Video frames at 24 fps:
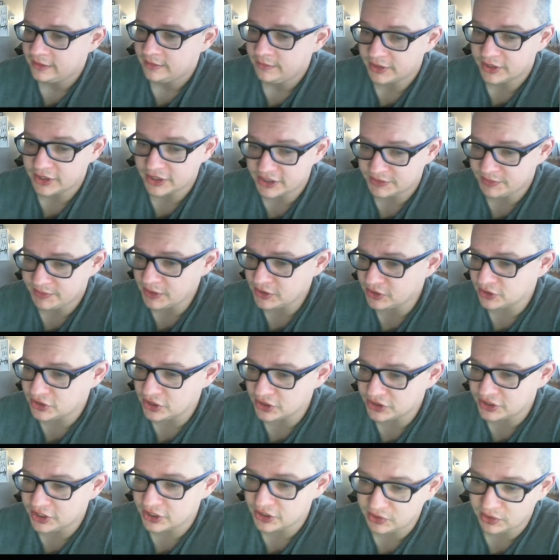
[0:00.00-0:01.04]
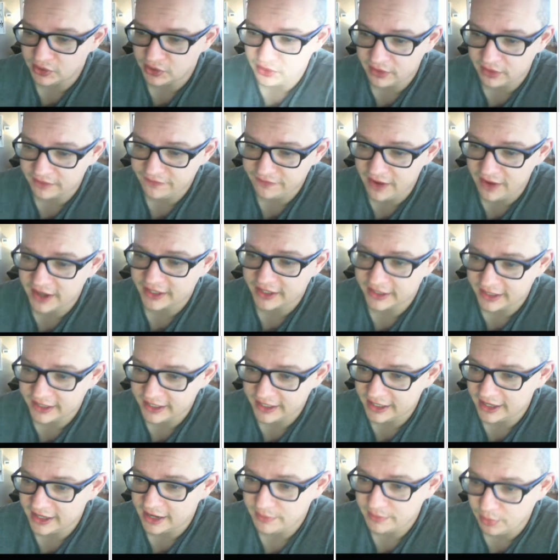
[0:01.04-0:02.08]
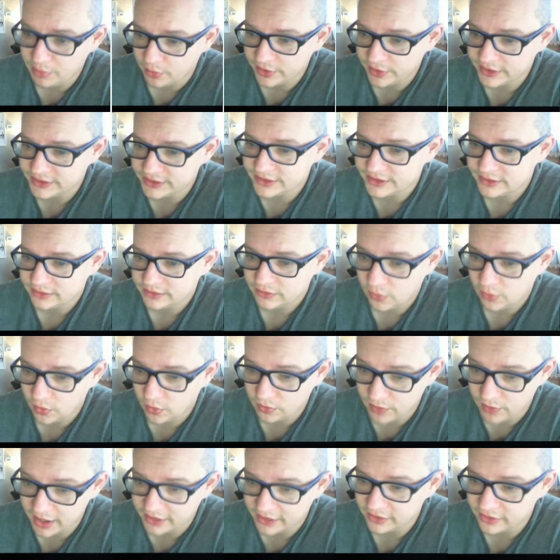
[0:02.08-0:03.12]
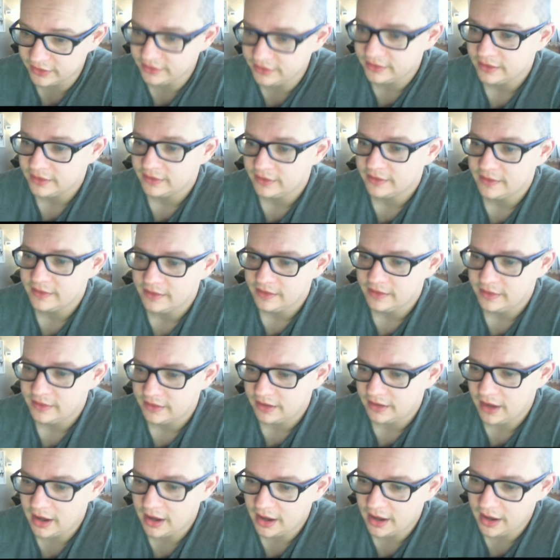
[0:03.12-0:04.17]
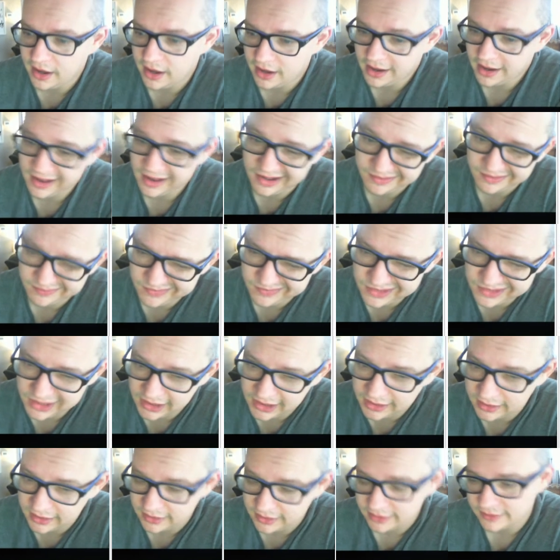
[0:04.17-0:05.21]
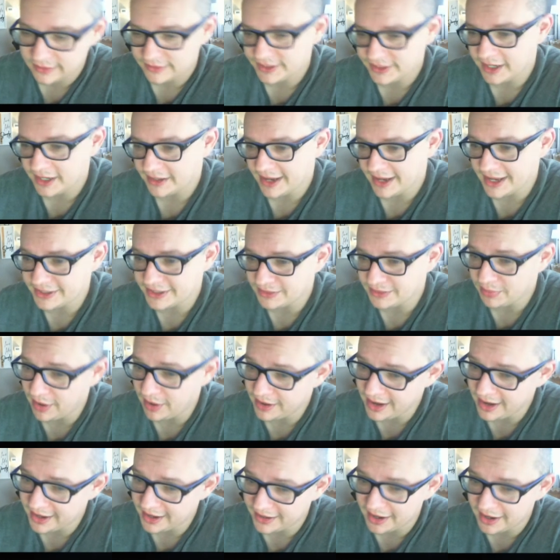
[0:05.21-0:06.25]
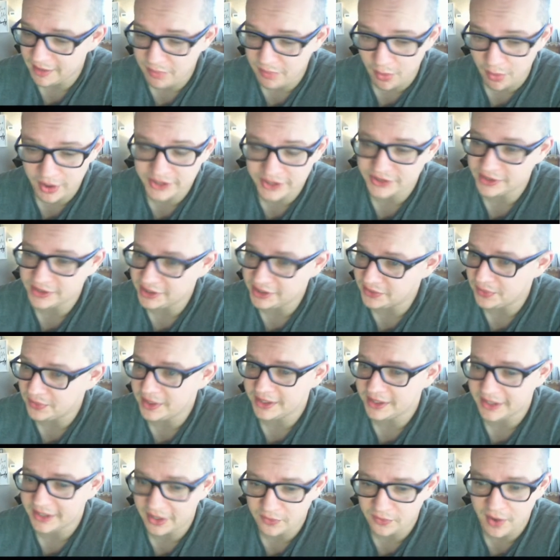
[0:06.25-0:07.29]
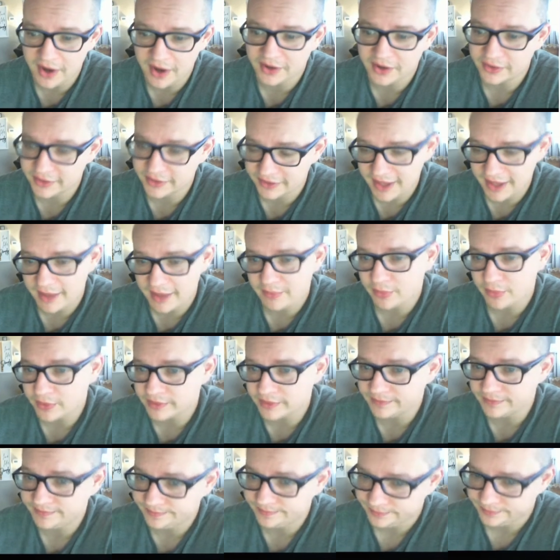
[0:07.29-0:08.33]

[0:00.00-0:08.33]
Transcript: because especially Just Here So I Don't Get Fined could get in on points or record. Sag Nasty probably not in on points. You need to win on record at that point.